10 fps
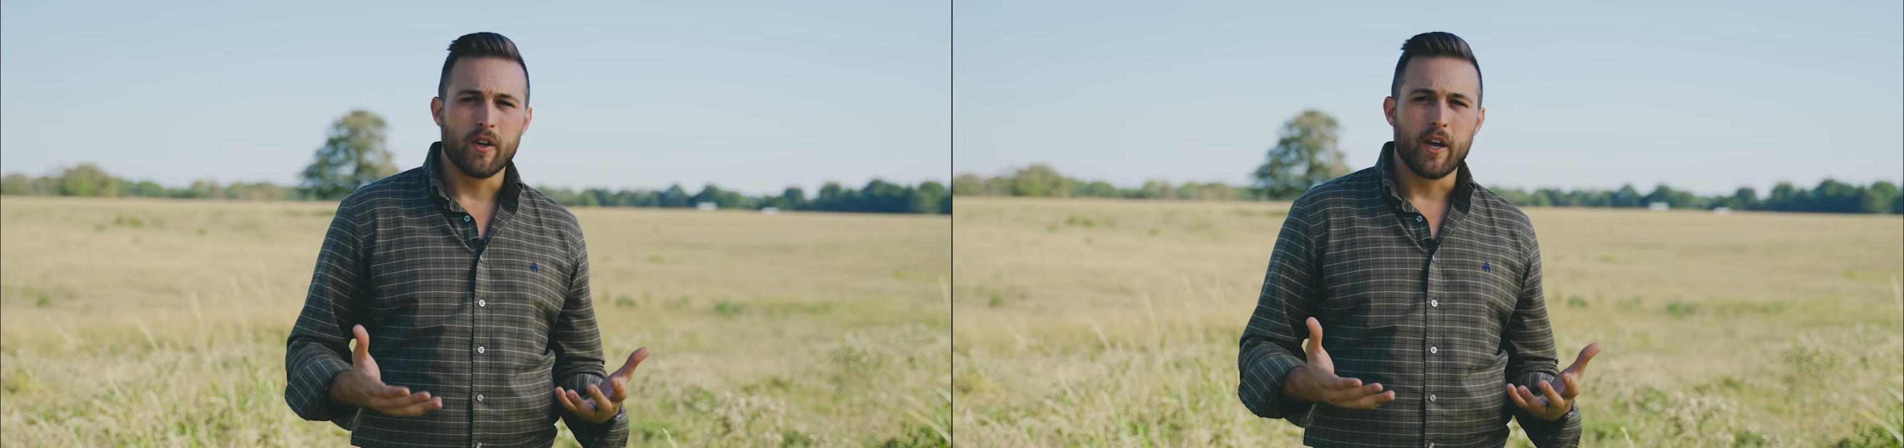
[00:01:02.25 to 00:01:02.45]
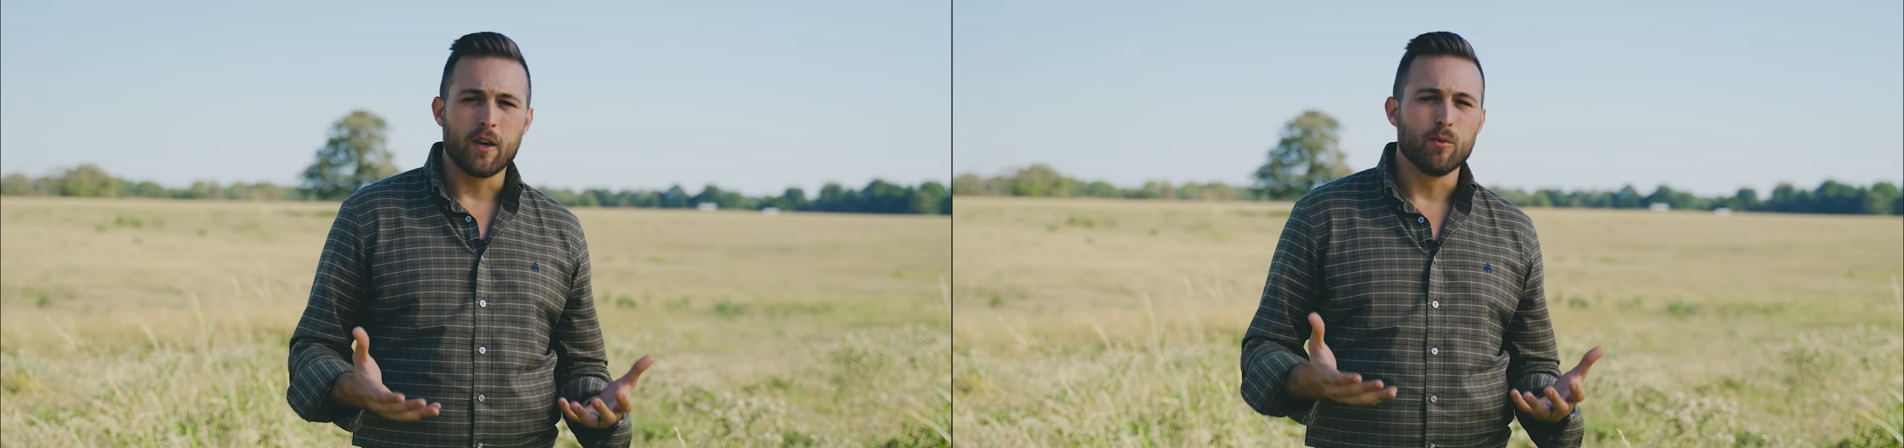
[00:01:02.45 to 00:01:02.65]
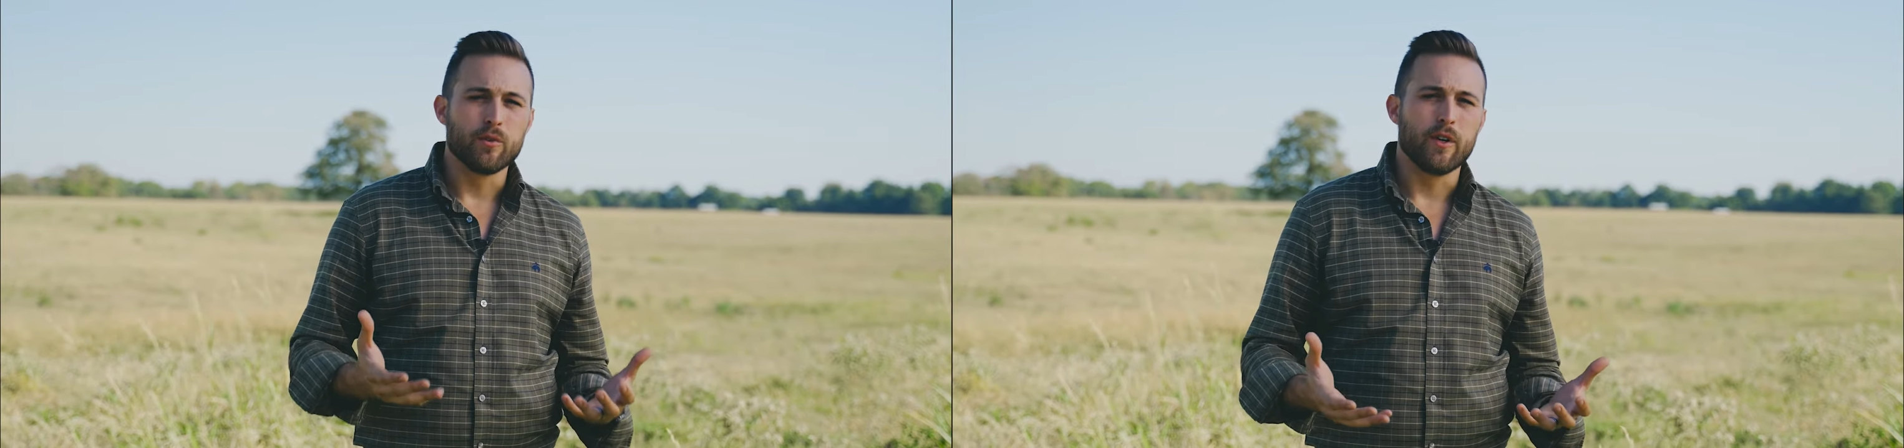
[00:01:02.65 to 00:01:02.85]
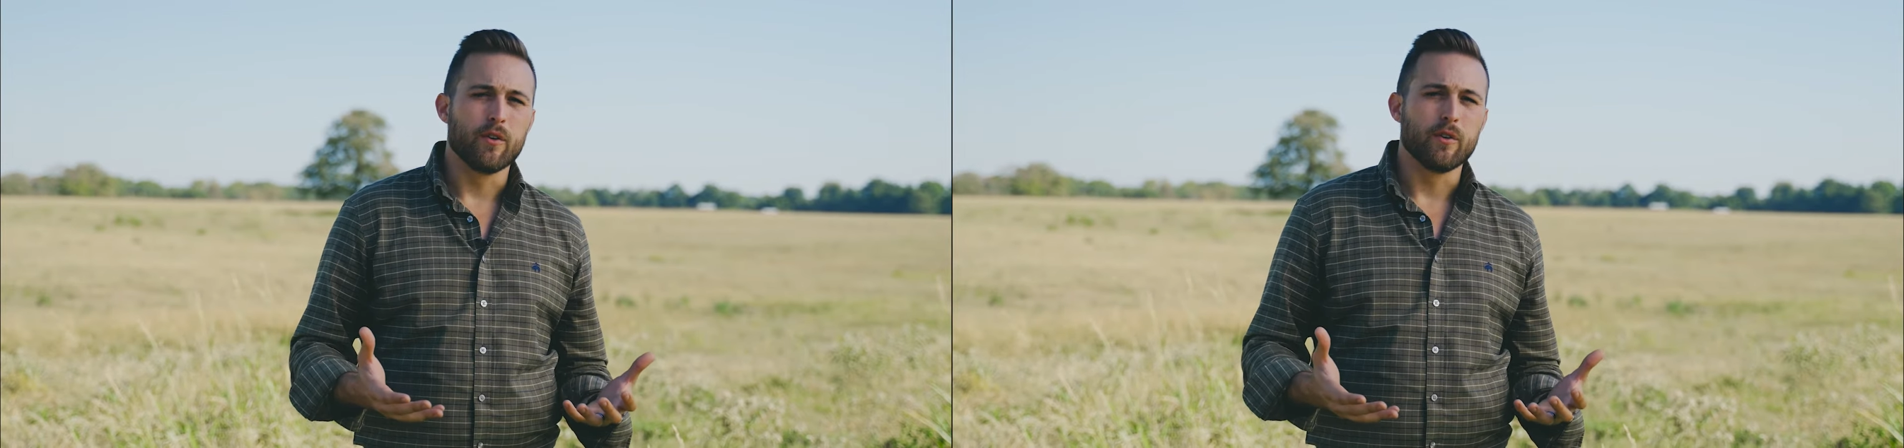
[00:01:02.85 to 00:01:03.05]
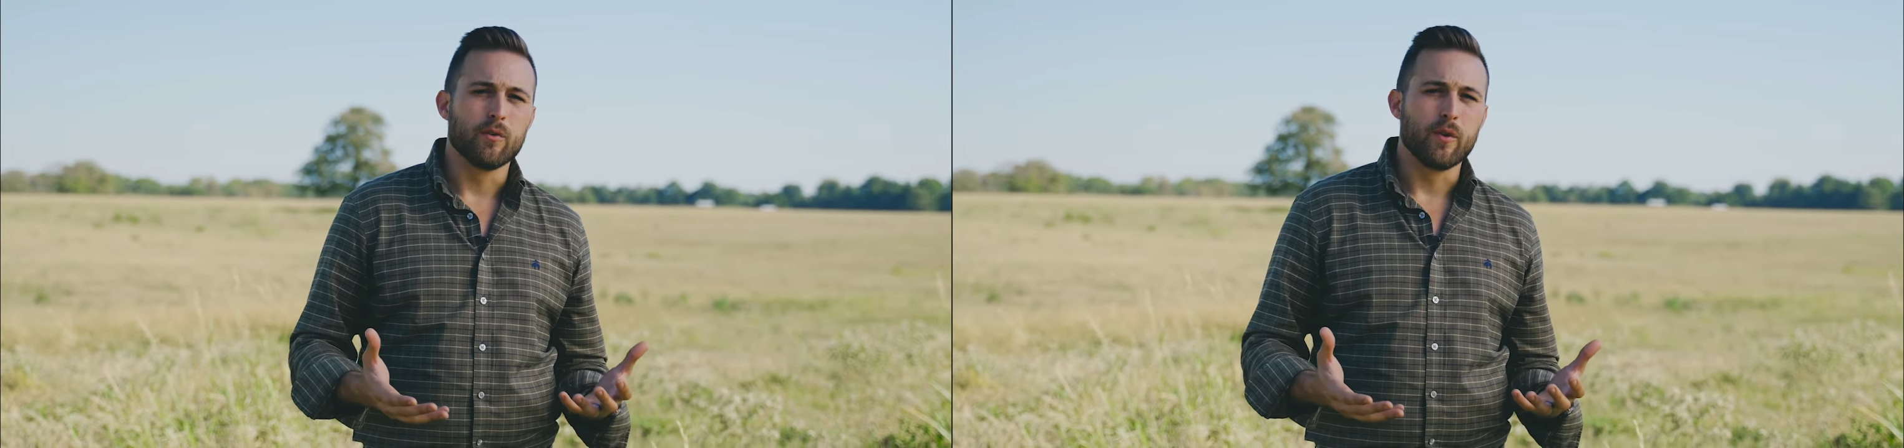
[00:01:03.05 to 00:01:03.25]
animals here
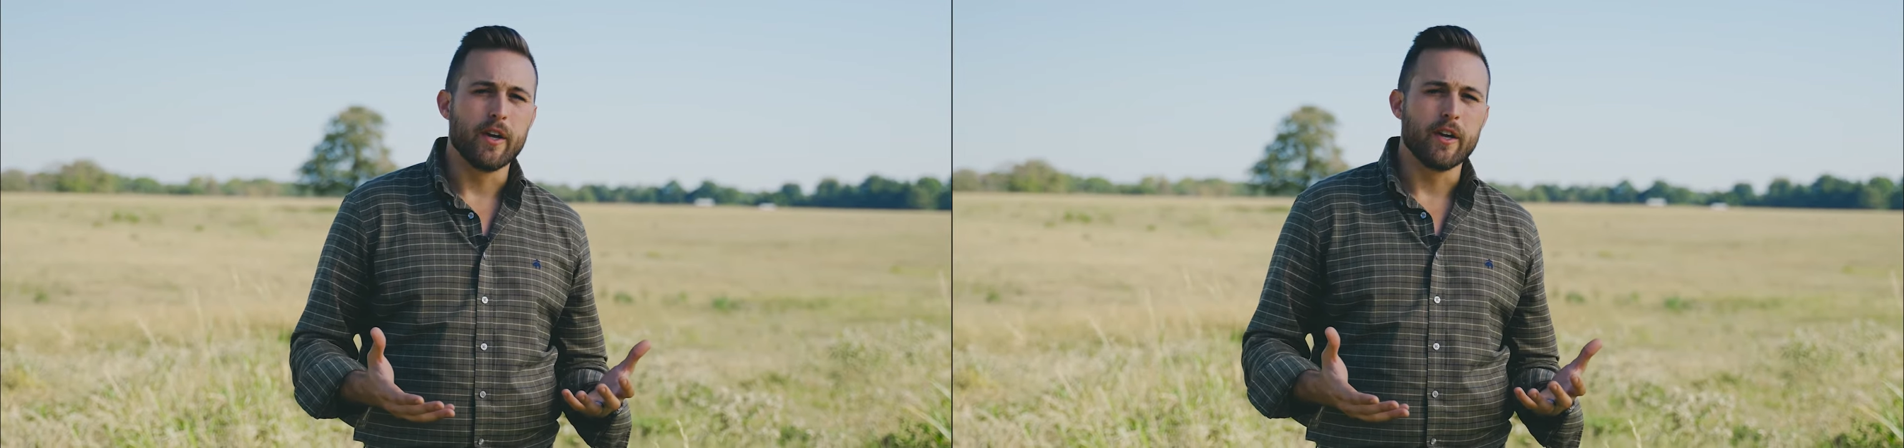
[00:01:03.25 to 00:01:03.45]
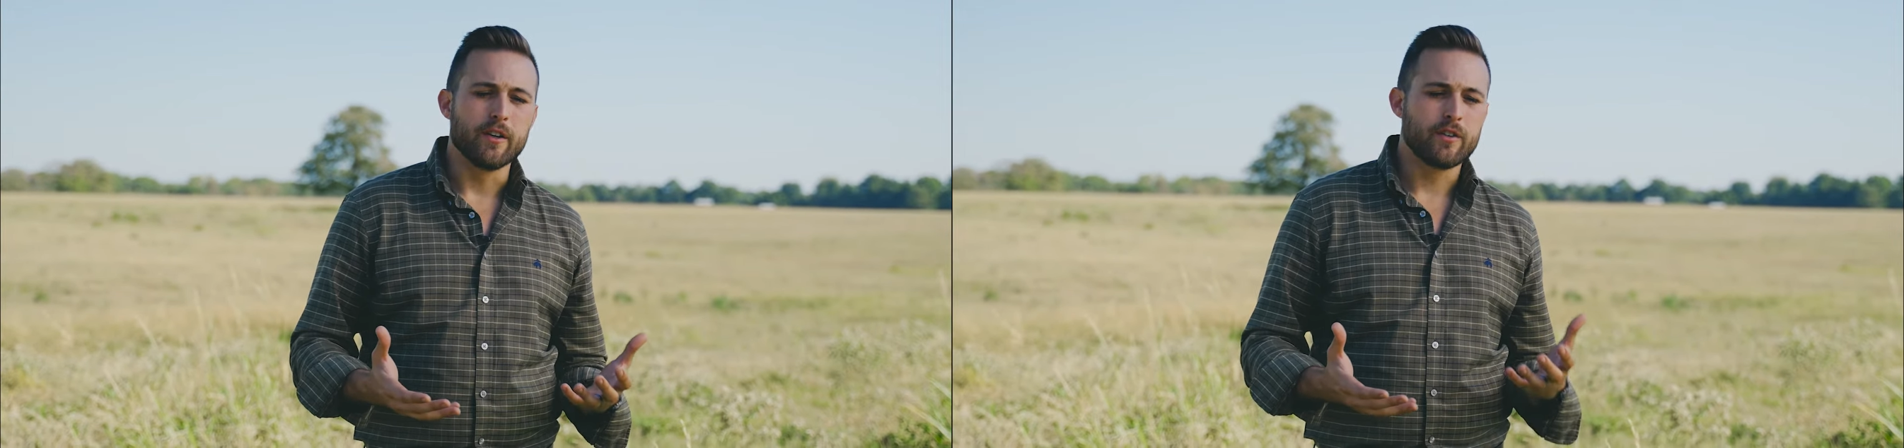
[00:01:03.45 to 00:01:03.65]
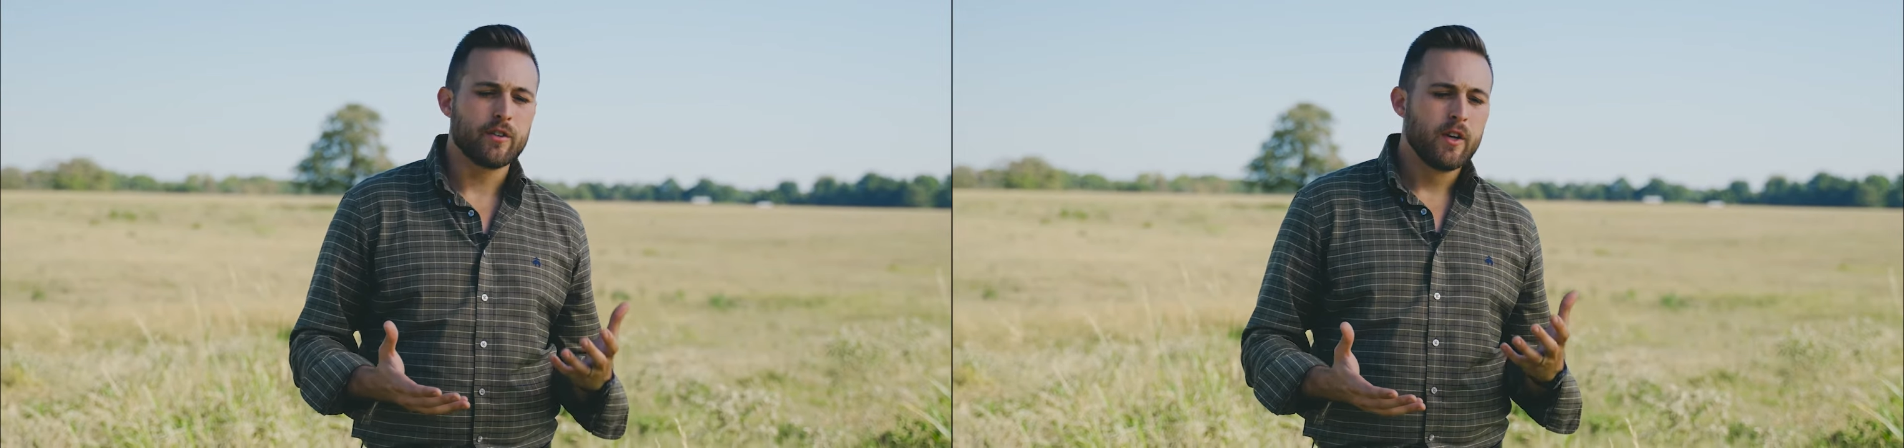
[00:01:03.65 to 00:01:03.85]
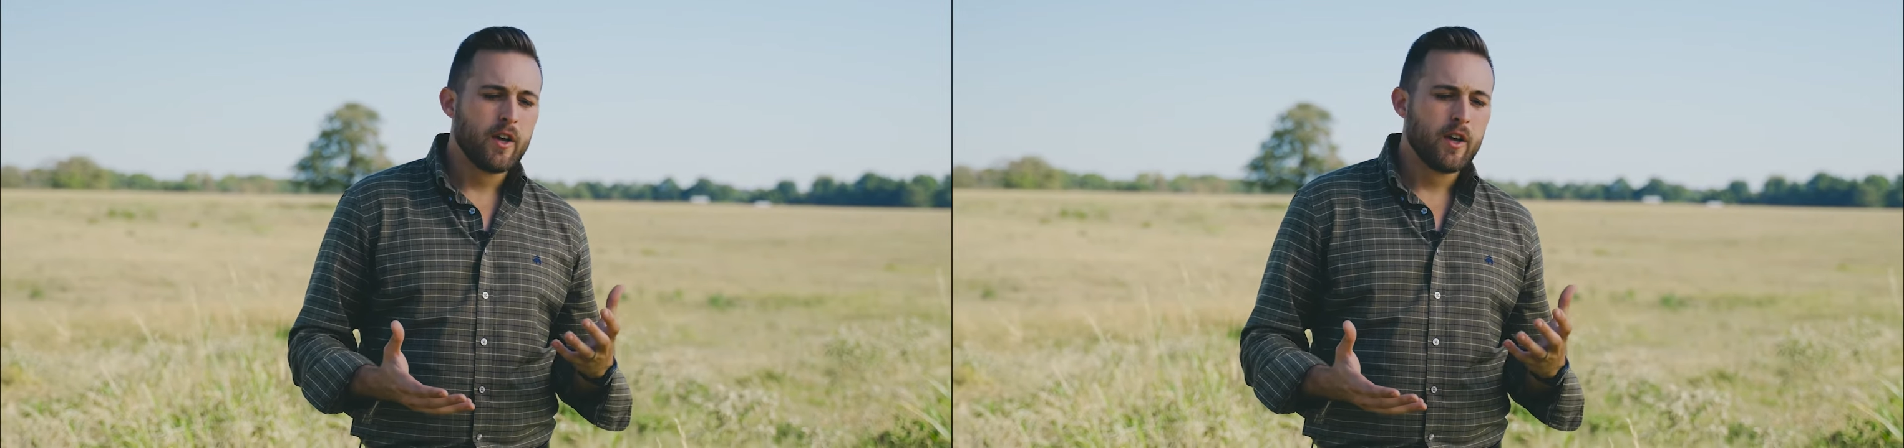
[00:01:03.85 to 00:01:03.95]
on the ranch